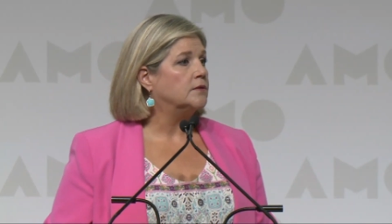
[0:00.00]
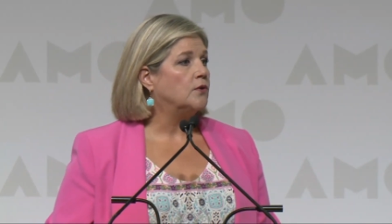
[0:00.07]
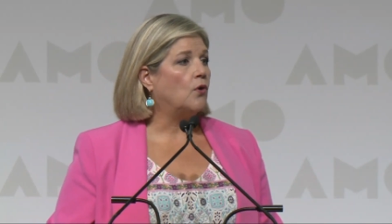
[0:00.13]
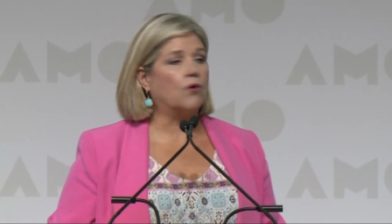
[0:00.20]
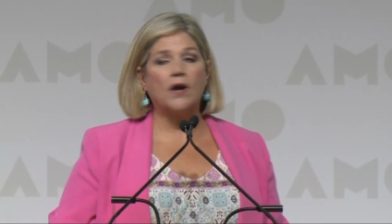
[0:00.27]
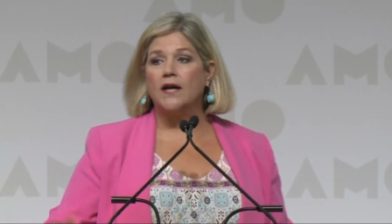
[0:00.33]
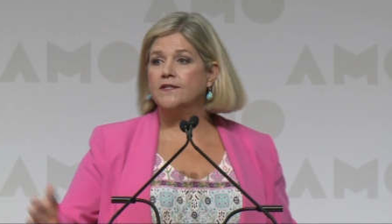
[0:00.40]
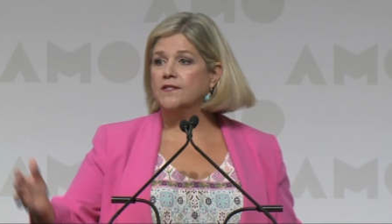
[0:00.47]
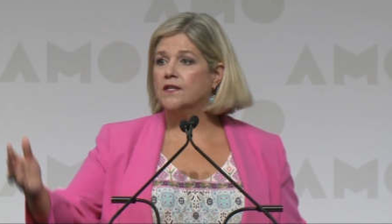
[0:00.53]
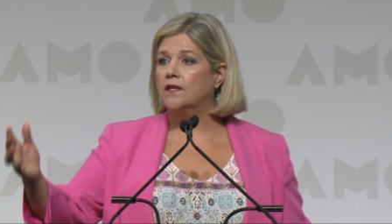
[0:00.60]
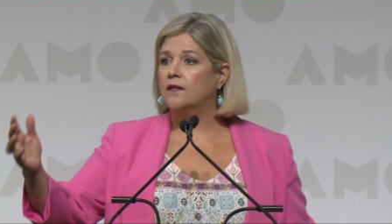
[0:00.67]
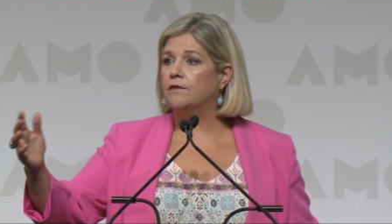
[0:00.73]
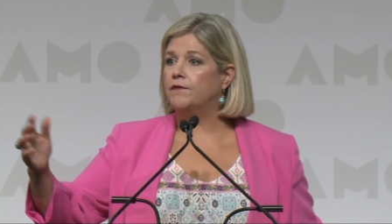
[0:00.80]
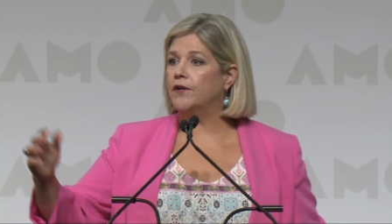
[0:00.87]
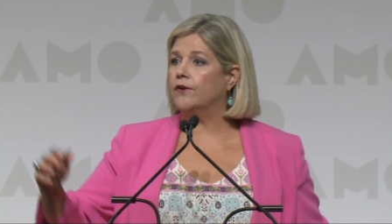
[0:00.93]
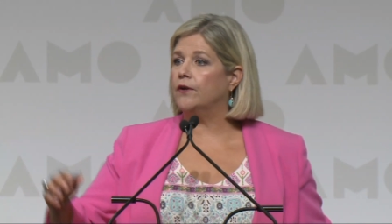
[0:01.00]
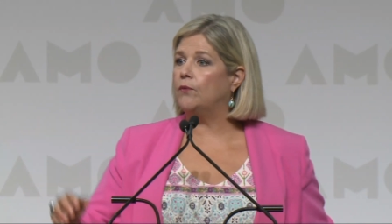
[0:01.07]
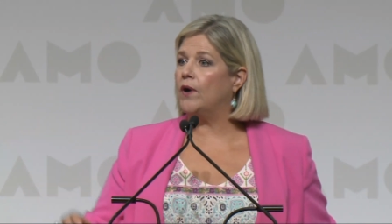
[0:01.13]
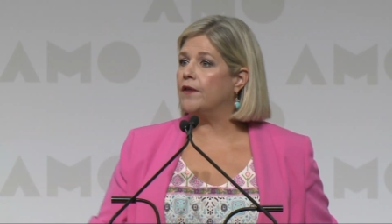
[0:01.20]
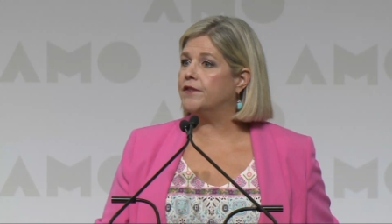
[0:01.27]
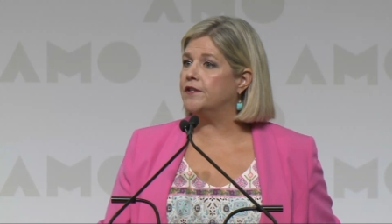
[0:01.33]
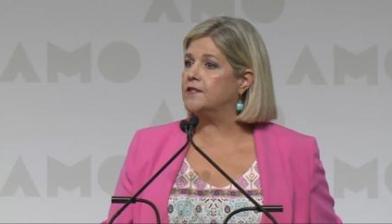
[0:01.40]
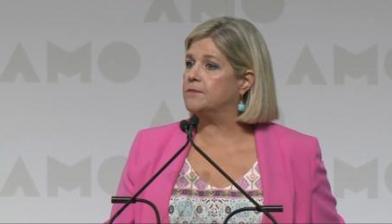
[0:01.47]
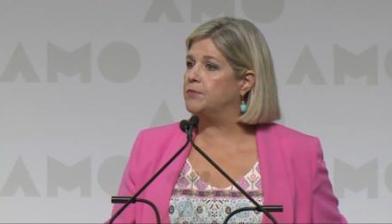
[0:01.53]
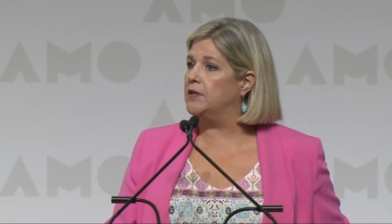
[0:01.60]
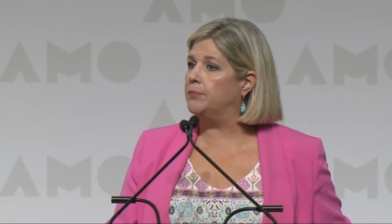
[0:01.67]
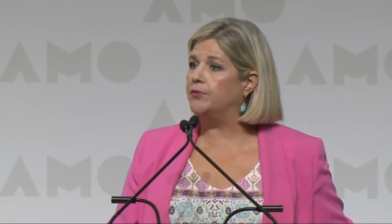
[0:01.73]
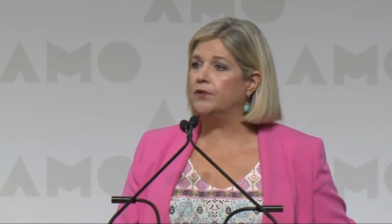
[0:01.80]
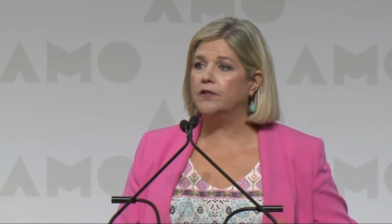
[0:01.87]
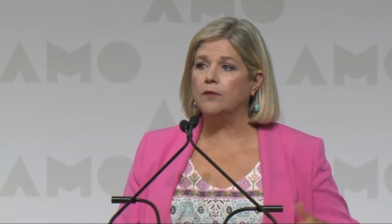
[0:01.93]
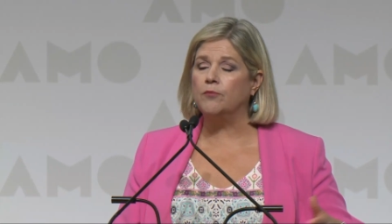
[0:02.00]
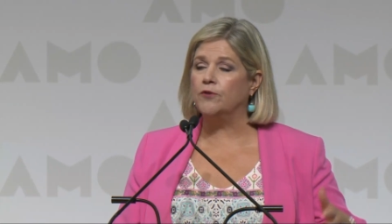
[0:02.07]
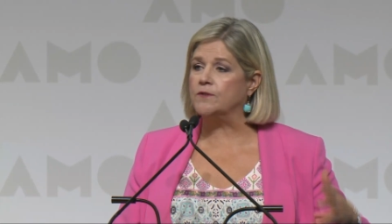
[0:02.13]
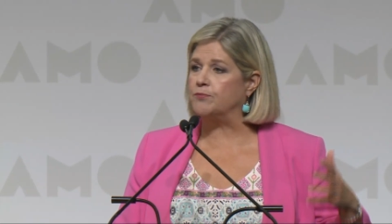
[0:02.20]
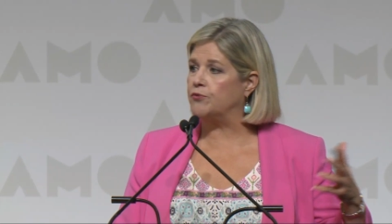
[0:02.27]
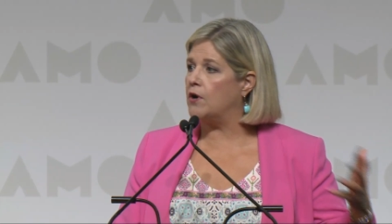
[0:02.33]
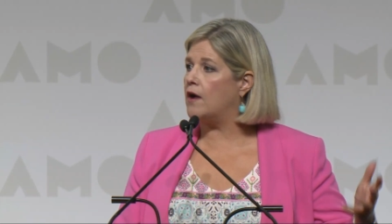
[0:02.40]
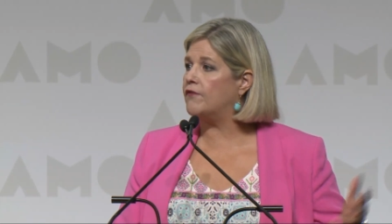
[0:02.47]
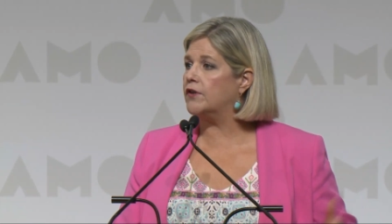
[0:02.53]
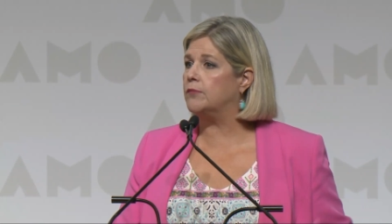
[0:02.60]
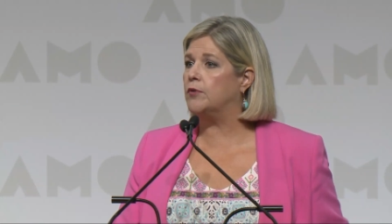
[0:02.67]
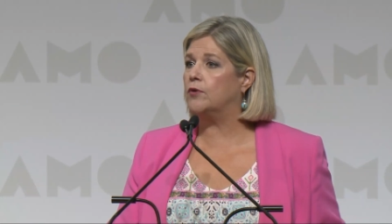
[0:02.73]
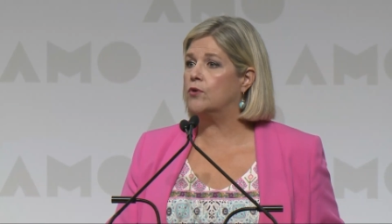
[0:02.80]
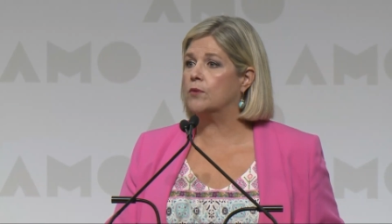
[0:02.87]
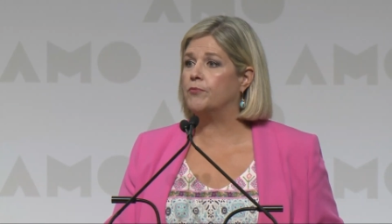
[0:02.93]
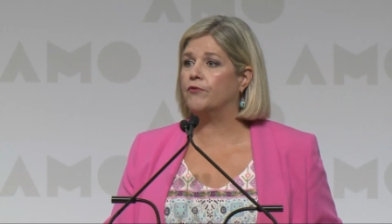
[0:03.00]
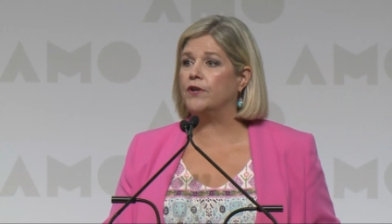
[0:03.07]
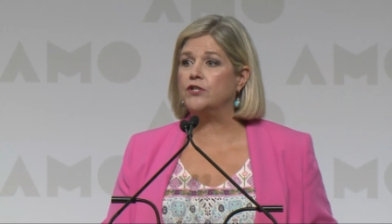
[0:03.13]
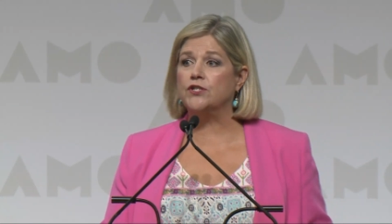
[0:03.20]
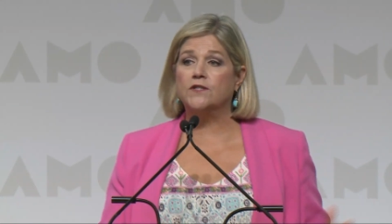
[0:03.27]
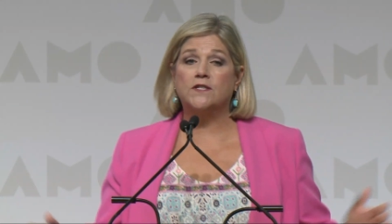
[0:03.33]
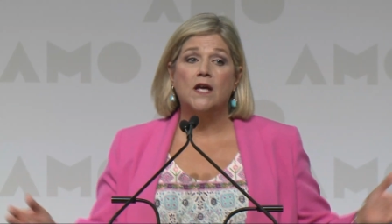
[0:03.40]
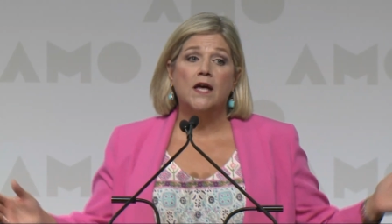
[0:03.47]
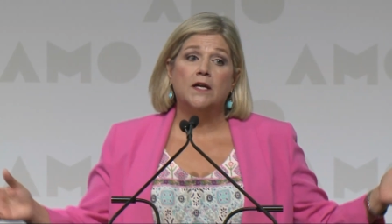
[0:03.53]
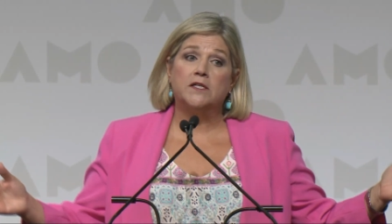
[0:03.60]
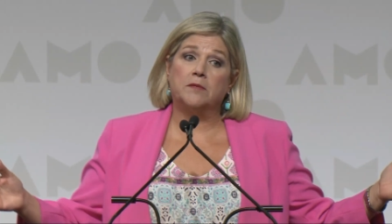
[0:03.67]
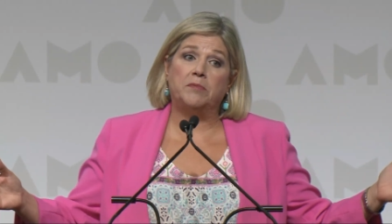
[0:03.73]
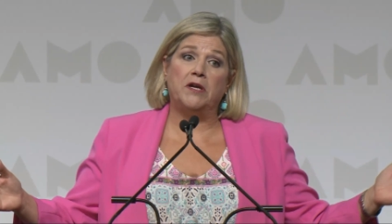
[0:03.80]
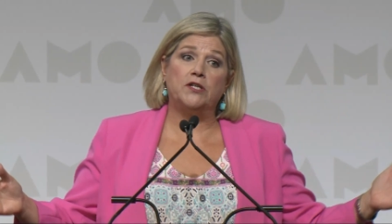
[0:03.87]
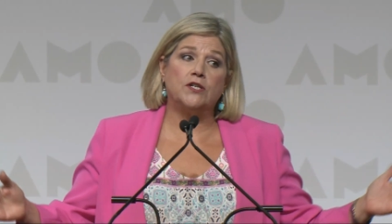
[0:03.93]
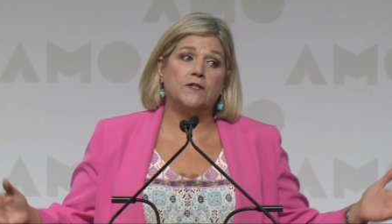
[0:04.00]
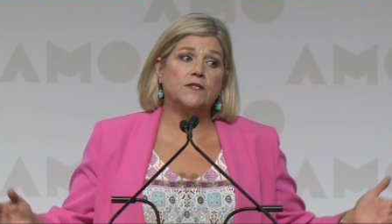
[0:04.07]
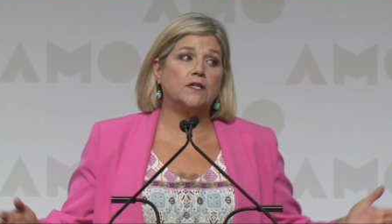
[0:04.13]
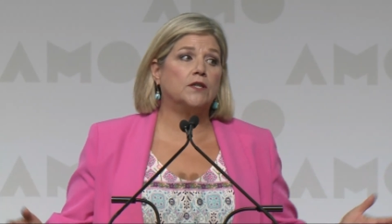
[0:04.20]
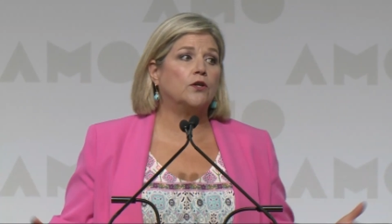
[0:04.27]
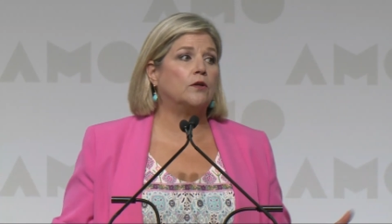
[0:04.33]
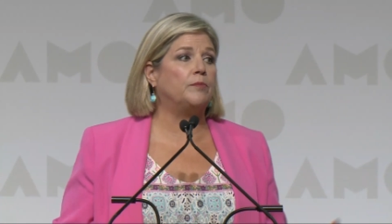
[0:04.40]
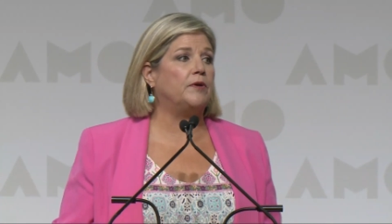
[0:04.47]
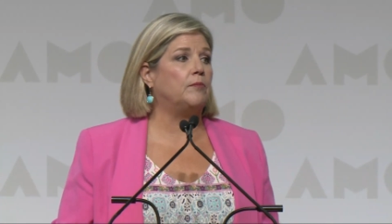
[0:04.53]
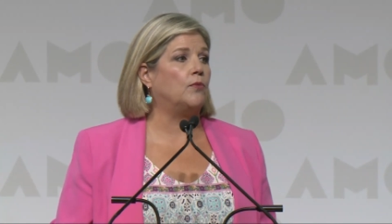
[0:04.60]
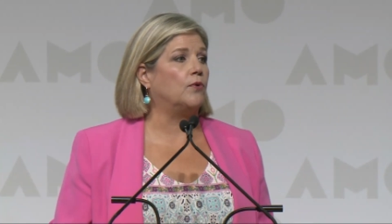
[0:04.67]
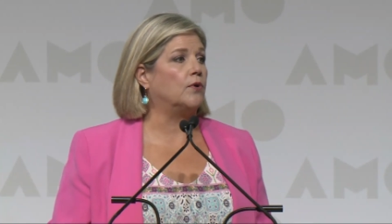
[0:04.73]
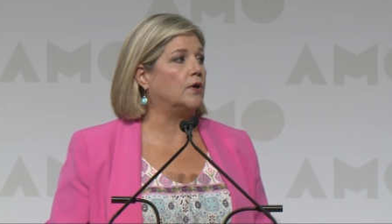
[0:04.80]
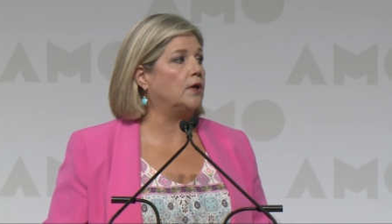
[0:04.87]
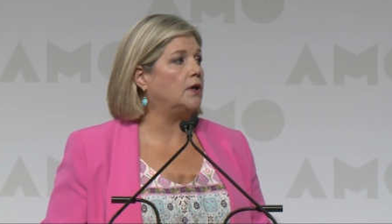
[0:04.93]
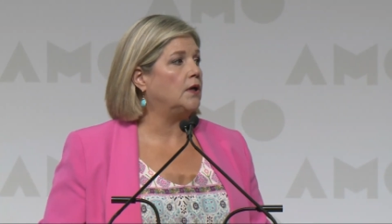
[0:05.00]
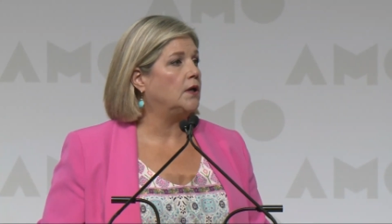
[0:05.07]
or asking the very wealthiest people and the most profitable corporations to pay just a little bit more.